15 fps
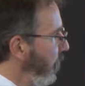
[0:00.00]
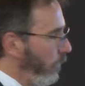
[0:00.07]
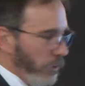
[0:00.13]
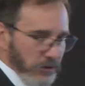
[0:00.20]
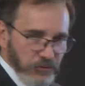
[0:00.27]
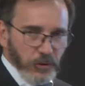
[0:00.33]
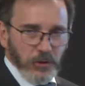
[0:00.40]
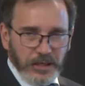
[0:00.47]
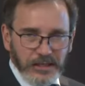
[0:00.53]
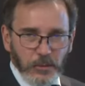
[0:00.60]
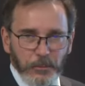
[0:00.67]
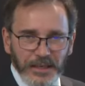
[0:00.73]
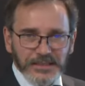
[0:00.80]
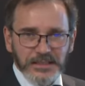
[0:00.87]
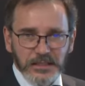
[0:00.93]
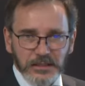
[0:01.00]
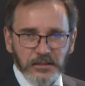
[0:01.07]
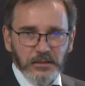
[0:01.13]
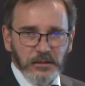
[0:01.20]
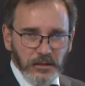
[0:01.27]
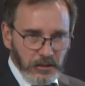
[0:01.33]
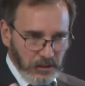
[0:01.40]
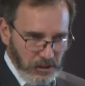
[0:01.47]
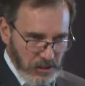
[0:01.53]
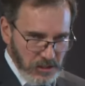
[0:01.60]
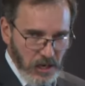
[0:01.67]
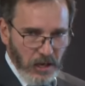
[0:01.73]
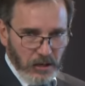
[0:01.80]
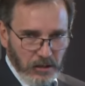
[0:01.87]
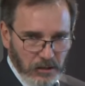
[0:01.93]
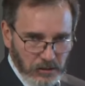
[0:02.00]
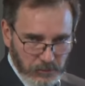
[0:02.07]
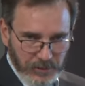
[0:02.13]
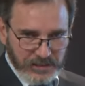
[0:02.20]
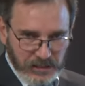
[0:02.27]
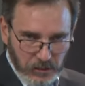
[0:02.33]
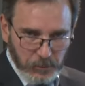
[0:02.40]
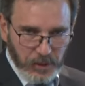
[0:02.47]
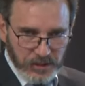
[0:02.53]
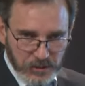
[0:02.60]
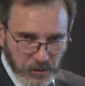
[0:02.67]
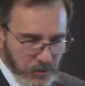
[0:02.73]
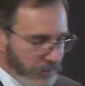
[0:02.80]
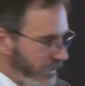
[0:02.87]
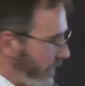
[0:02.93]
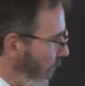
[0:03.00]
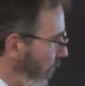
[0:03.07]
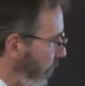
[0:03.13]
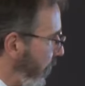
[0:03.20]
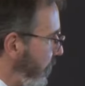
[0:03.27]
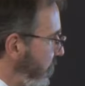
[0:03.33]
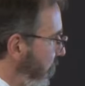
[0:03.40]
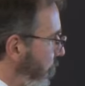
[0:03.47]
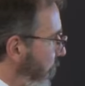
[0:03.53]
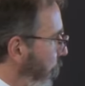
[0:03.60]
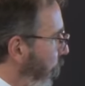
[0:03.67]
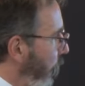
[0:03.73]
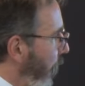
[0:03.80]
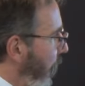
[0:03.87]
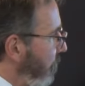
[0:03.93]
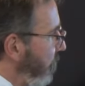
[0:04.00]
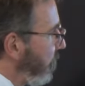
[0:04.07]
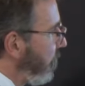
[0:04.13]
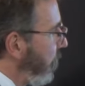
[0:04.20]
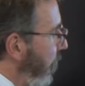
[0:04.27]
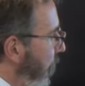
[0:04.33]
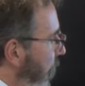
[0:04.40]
But if you look at the Mexican dollar, Mexican peso, US dollar, that's going to be more relevant.